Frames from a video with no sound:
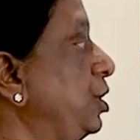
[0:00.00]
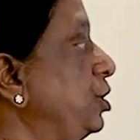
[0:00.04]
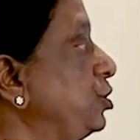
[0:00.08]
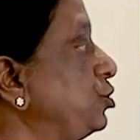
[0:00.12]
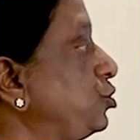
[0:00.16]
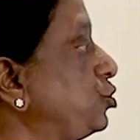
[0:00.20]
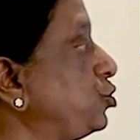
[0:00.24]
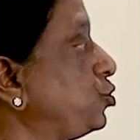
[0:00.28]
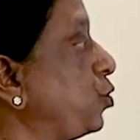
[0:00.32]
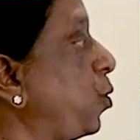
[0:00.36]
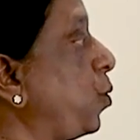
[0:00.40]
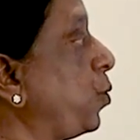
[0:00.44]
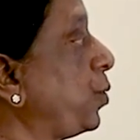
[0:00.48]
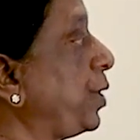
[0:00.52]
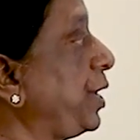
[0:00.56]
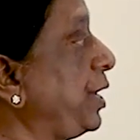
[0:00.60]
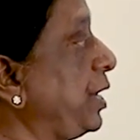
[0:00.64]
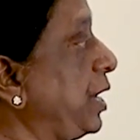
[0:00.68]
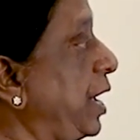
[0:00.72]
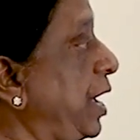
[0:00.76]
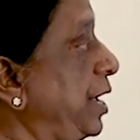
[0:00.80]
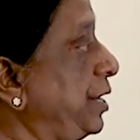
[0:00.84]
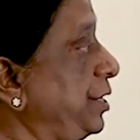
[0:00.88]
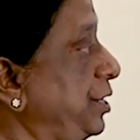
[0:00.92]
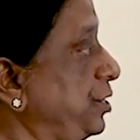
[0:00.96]

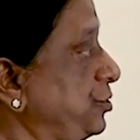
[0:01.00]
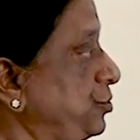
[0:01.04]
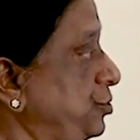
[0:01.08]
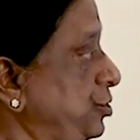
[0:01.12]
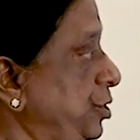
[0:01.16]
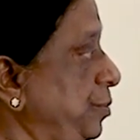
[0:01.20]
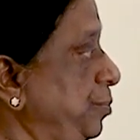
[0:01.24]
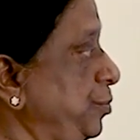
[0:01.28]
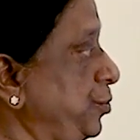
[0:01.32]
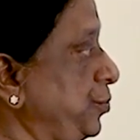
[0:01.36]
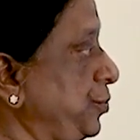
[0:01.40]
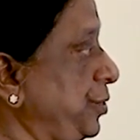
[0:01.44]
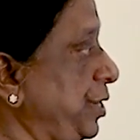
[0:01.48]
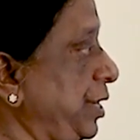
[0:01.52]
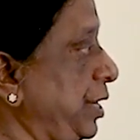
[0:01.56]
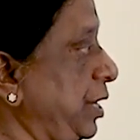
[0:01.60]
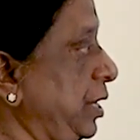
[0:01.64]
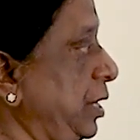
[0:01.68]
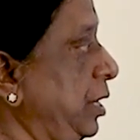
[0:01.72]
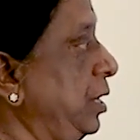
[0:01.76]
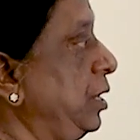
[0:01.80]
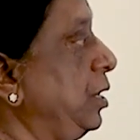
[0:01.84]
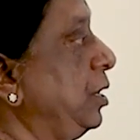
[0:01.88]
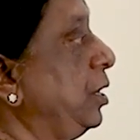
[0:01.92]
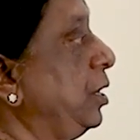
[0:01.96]
storing and distributing